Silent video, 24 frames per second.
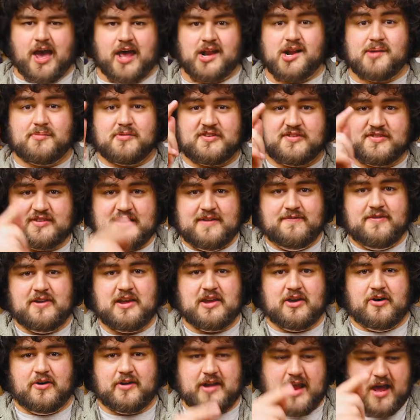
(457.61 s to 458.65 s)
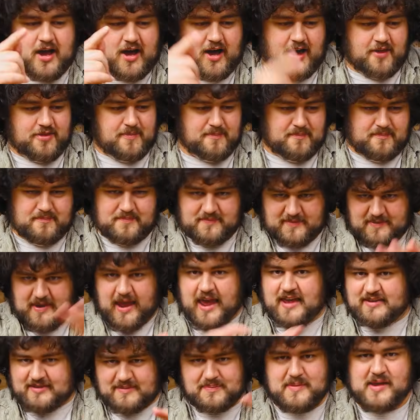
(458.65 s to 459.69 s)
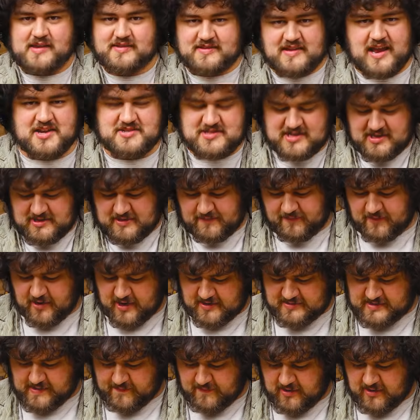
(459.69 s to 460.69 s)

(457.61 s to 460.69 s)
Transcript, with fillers: and I'm receiving it on our other test Meshtastic device,